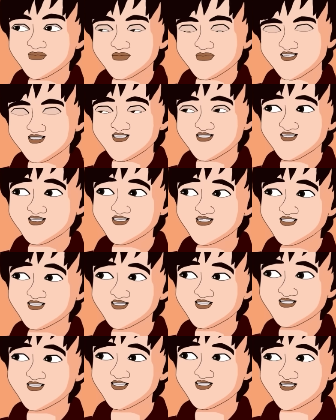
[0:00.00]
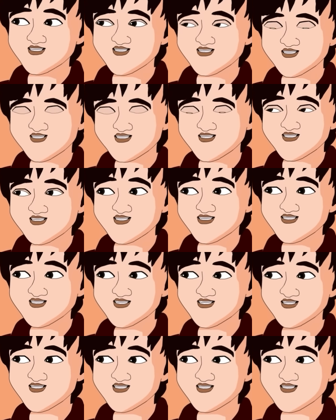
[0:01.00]
I laughed, thinking she
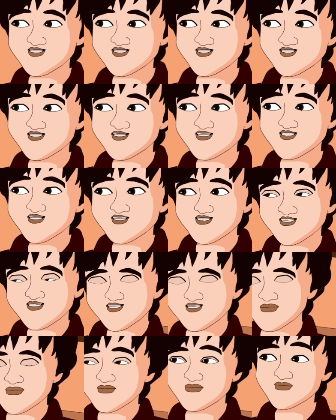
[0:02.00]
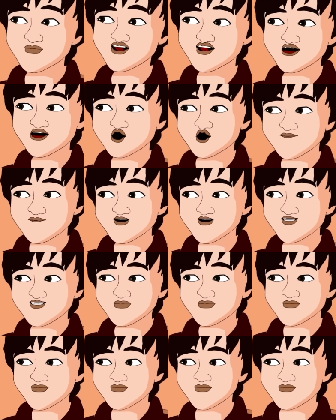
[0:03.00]
was joking, telling her, You